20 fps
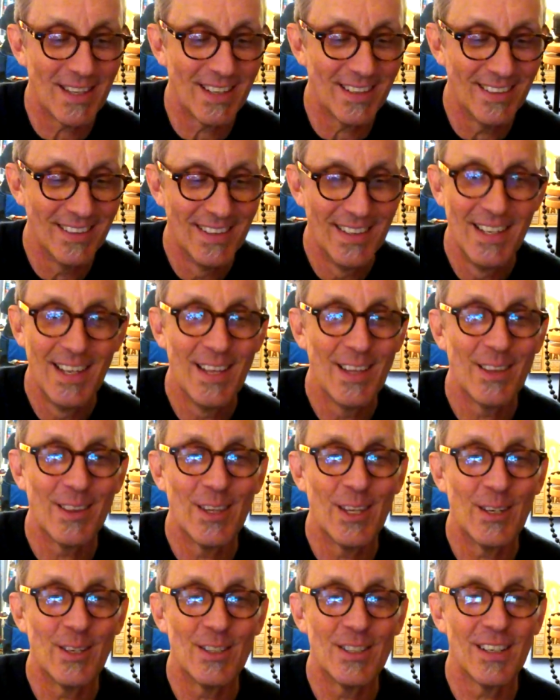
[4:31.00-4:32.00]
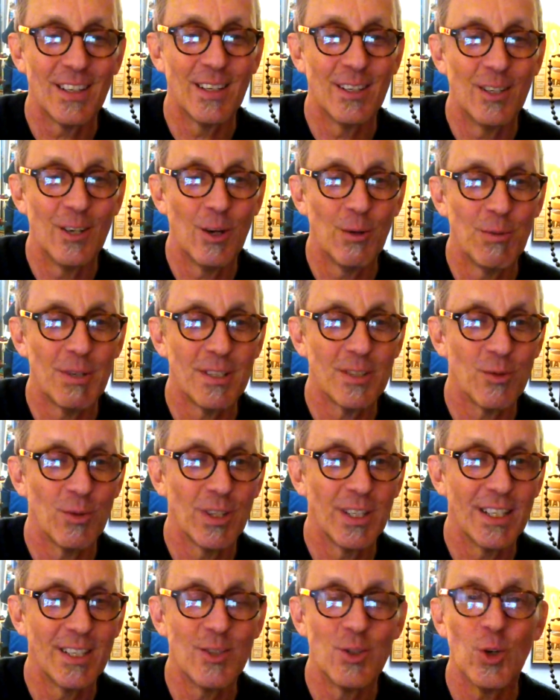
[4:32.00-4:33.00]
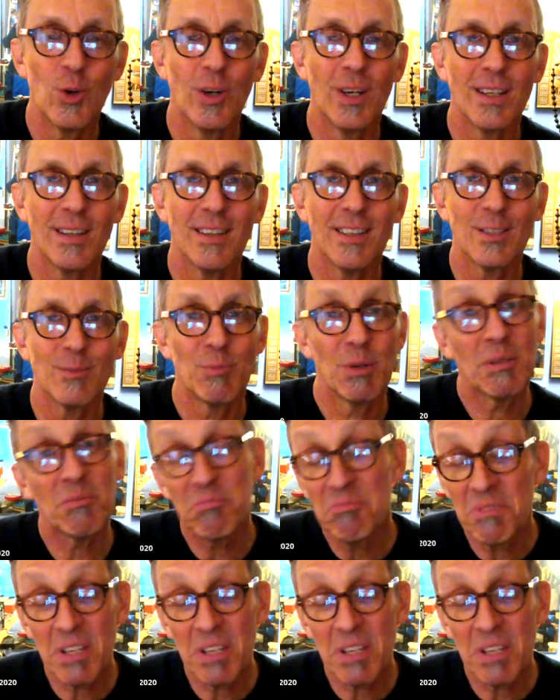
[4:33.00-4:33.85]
that nobody's really enjoying this, but